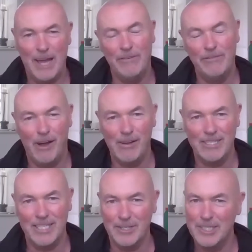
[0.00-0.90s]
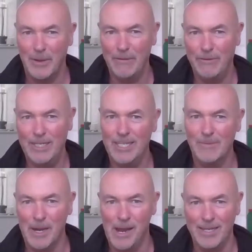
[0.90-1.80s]
We have a fox here, so I feed
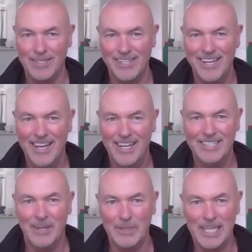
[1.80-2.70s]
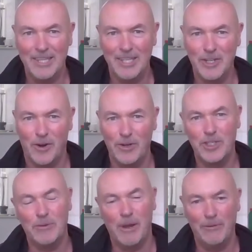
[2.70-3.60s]
him at night. So I was getting a
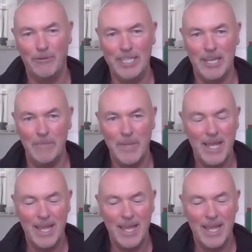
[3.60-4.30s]
torch to go out and feed him.